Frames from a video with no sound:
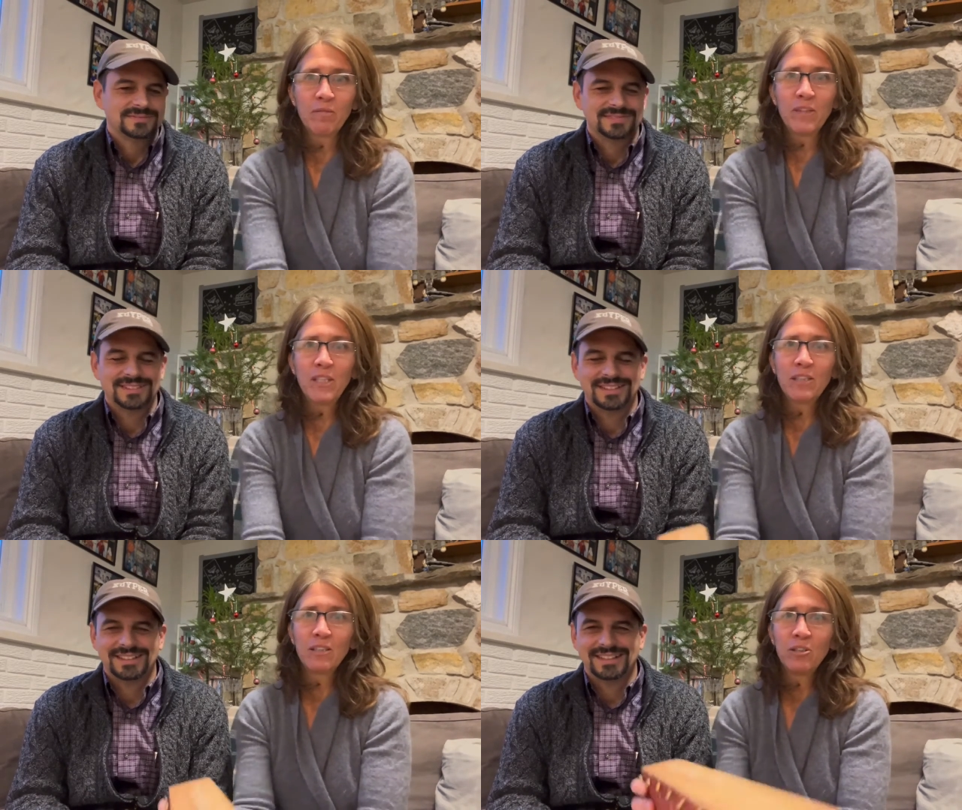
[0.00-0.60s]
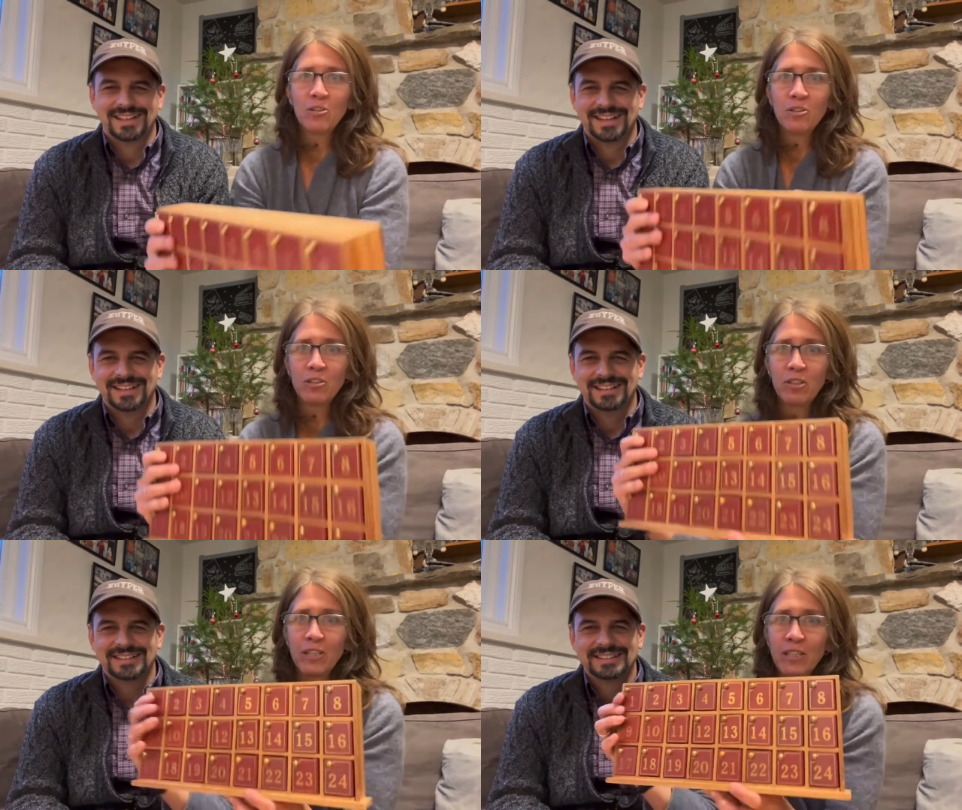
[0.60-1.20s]
Speaker 1: these and you're that. starting
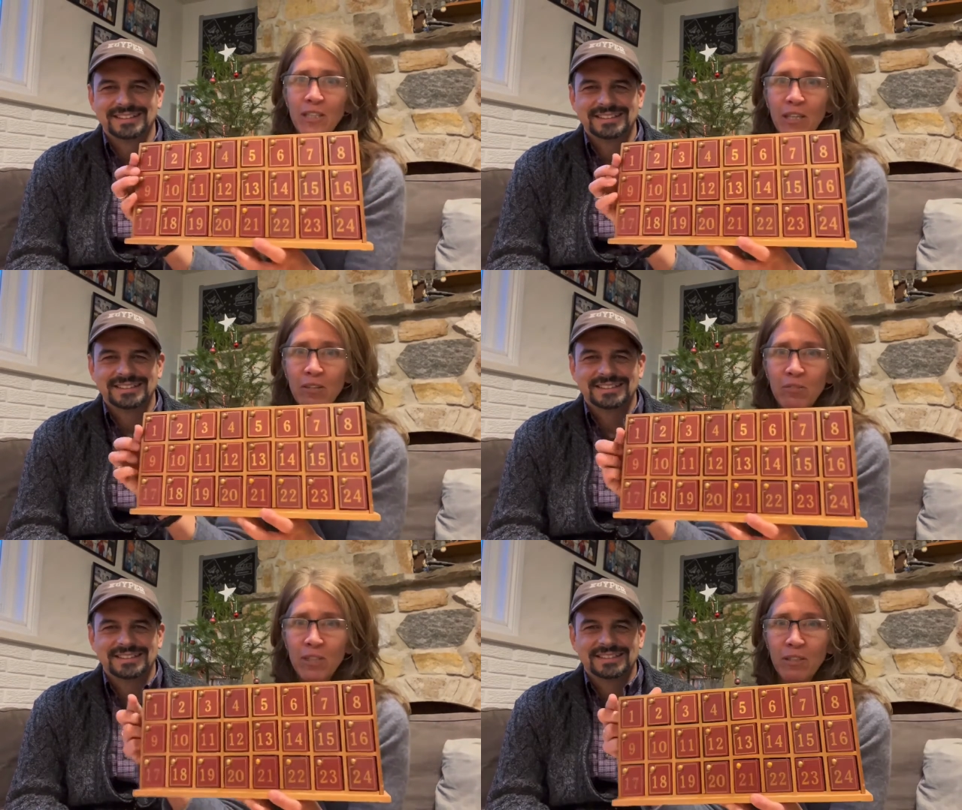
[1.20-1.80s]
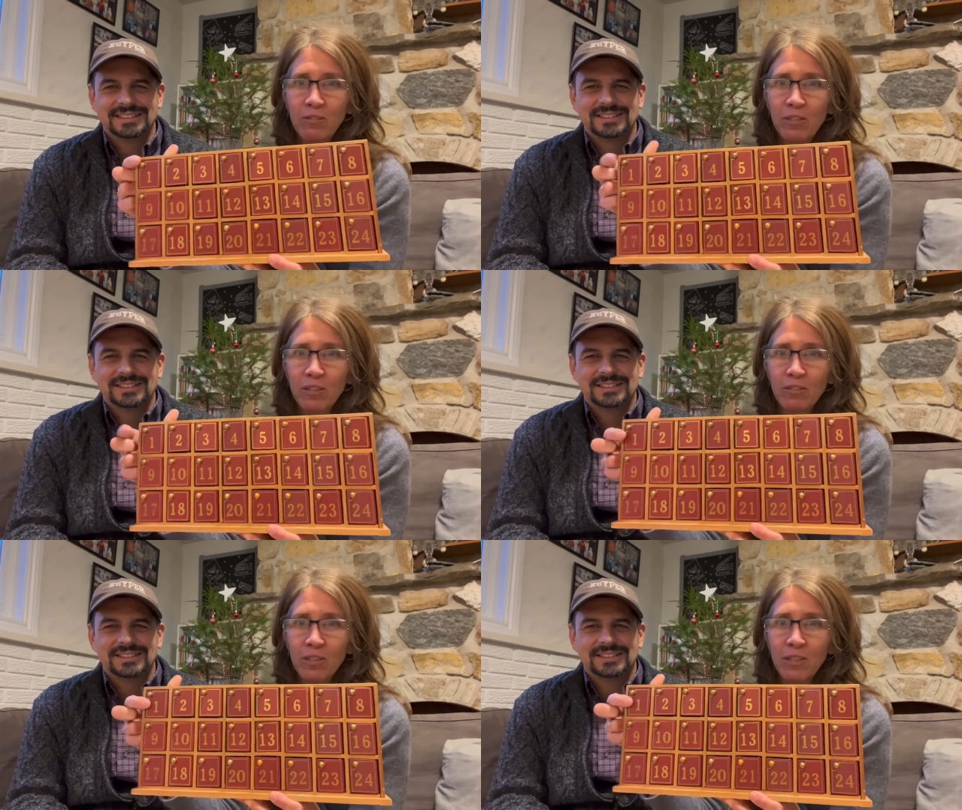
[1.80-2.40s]
to count down to
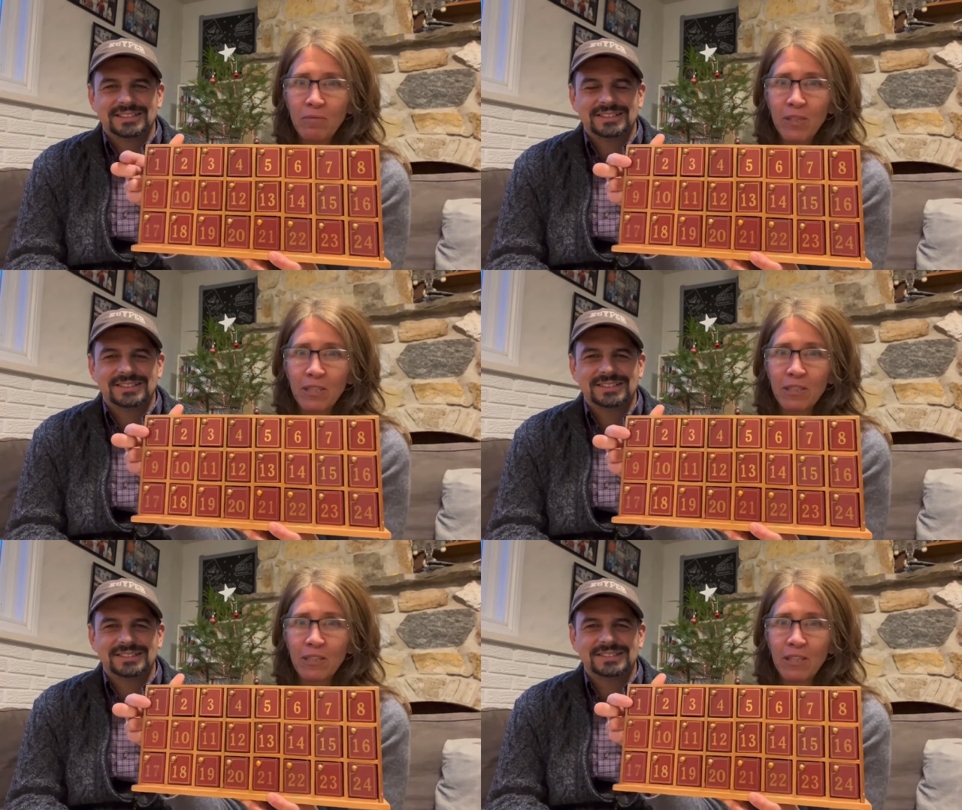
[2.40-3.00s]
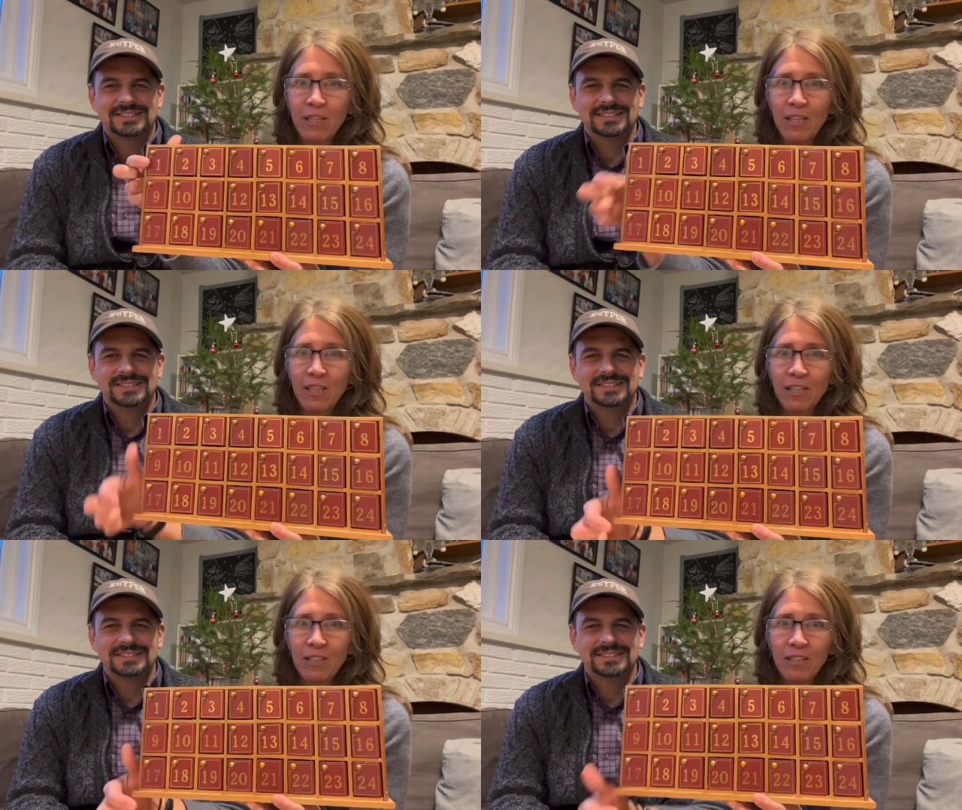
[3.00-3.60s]
Christmas. Oh, yeah.
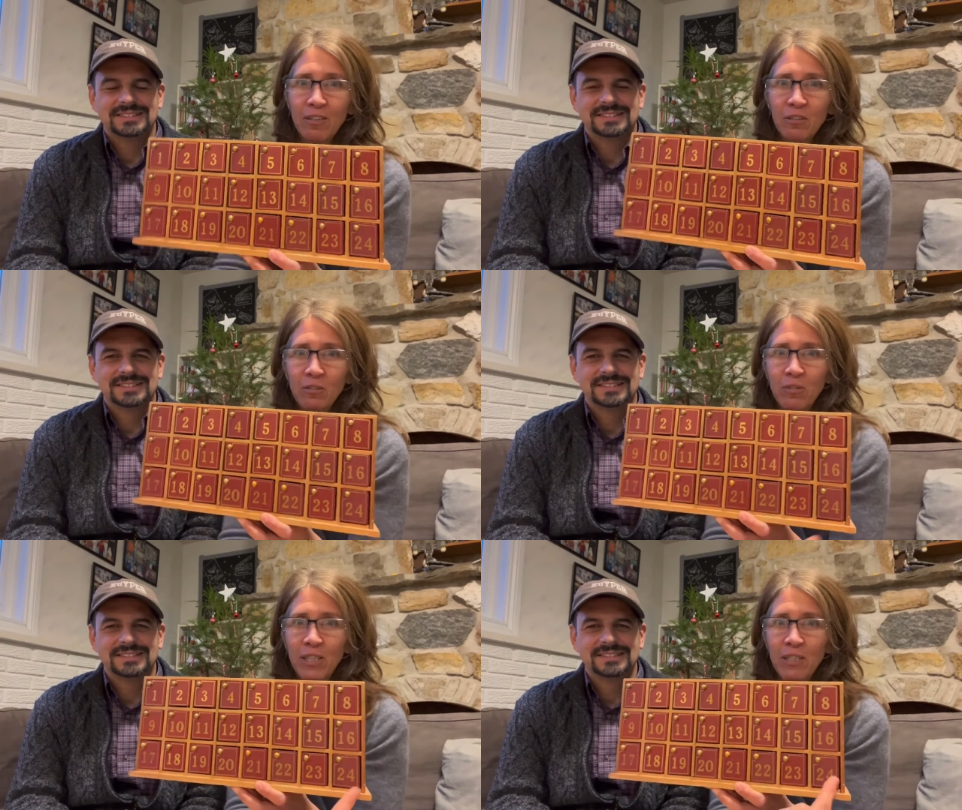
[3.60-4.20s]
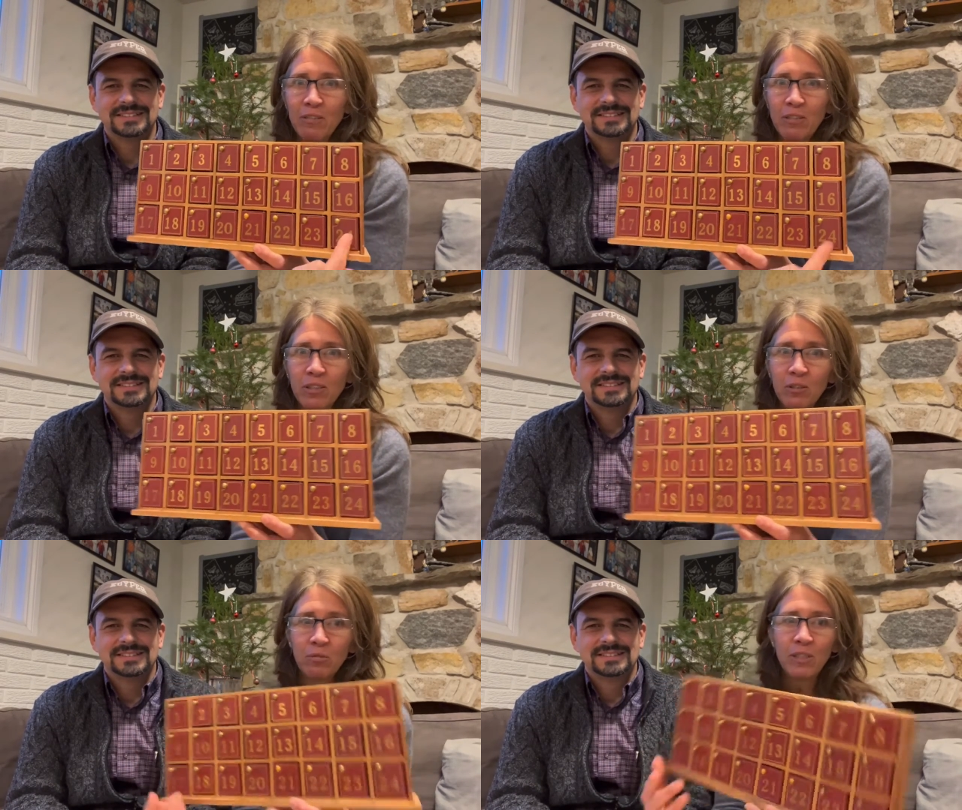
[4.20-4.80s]
And all the way down to
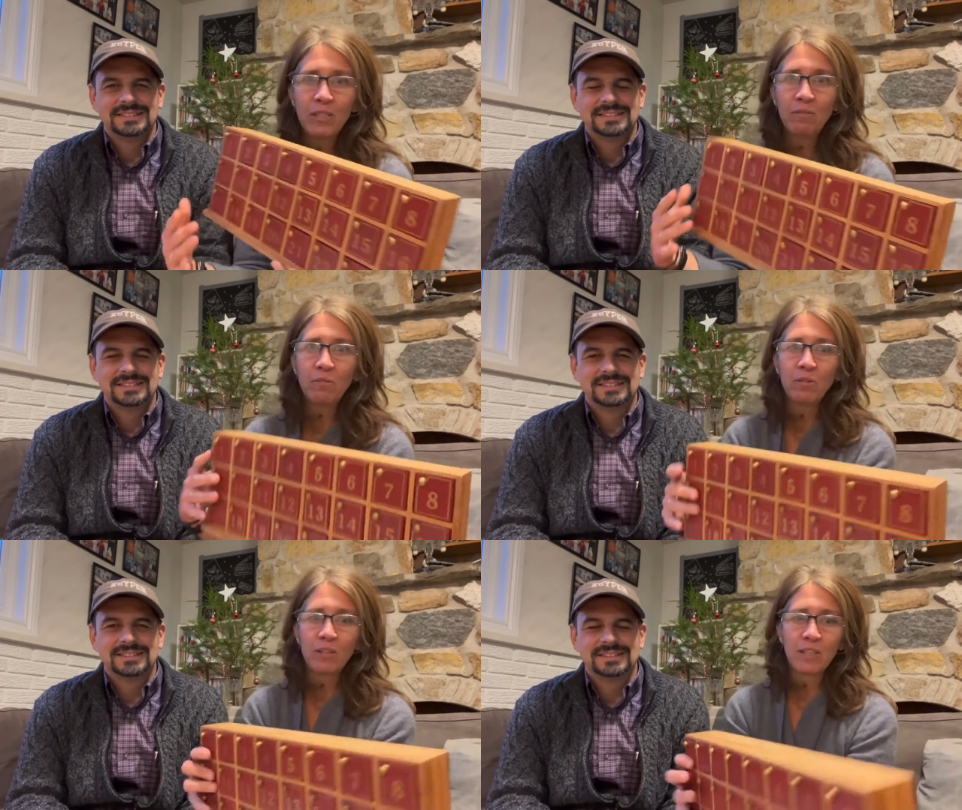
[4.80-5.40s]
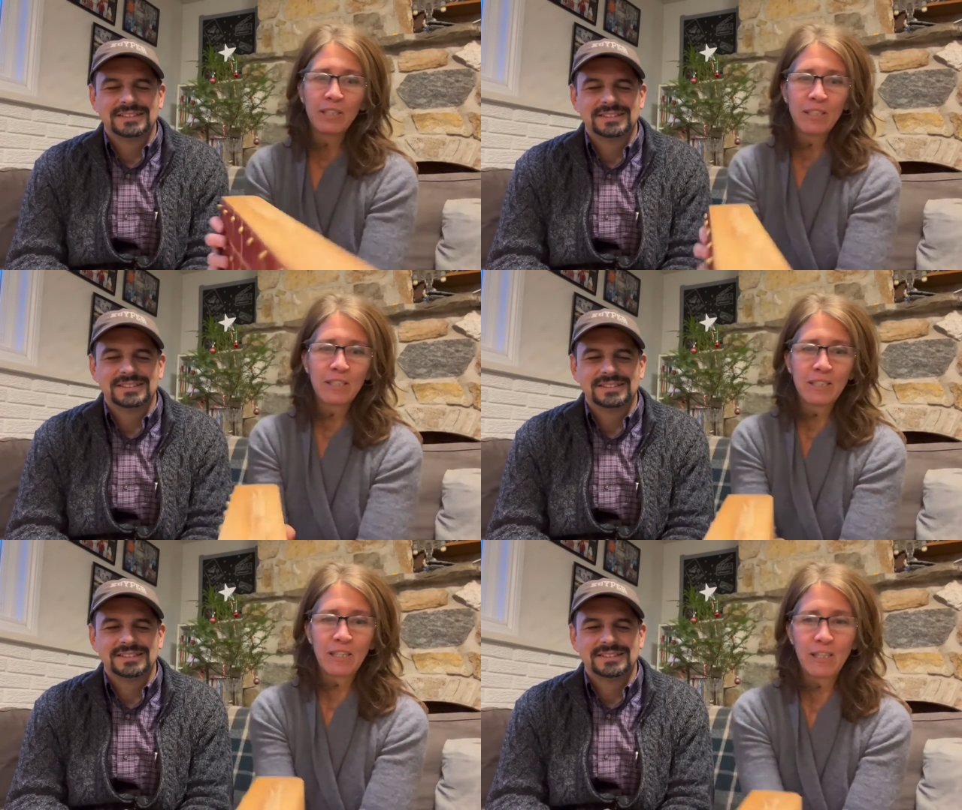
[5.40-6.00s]
24. It's
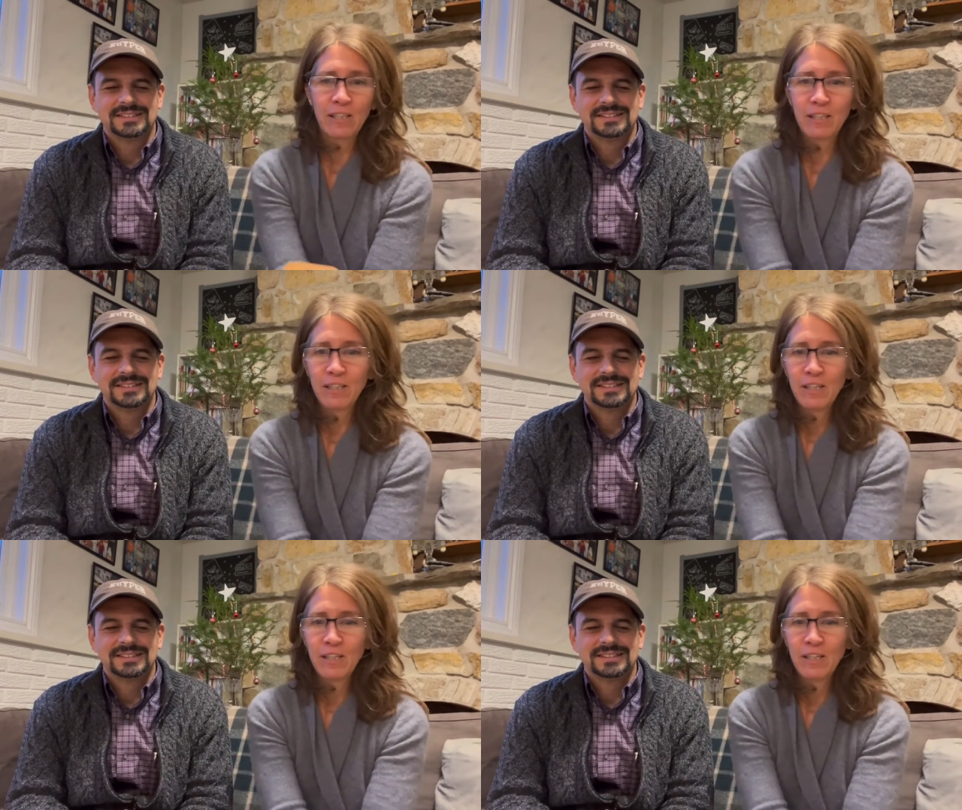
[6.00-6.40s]
uh,